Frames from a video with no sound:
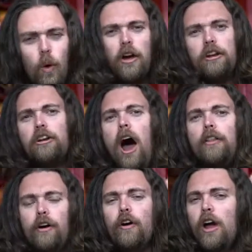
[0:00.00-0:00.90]
one
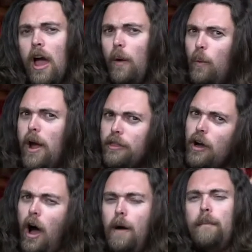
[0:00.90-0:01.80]
another, with
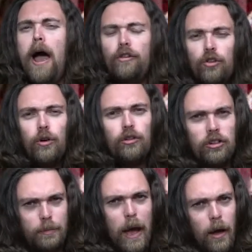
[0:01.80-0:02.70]
our magical
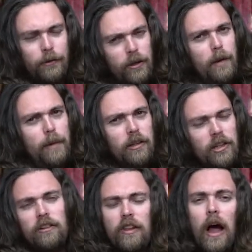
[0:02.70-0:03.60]
spells and abilities.